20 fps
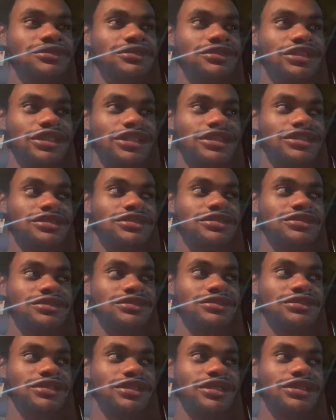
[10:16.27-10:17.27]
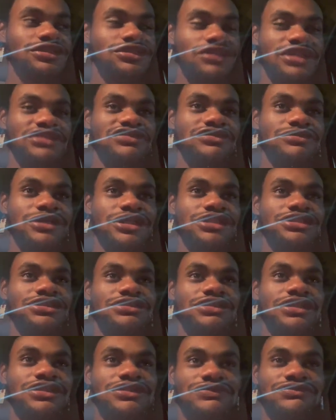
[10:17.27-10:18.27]
gets a transformation
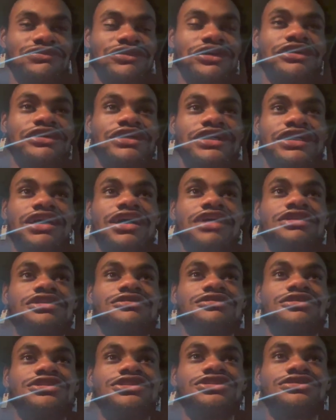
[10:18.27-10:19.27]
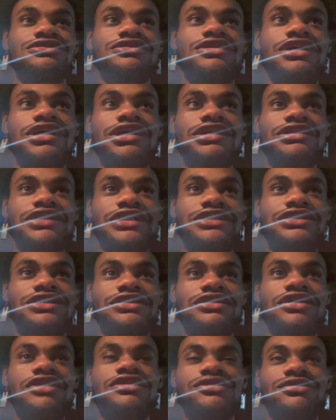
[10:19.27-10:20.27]
that's very inconsequential. I think it's
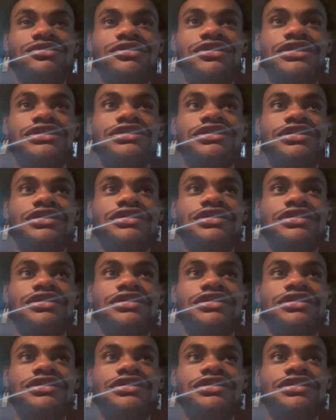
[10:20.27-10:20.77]
another one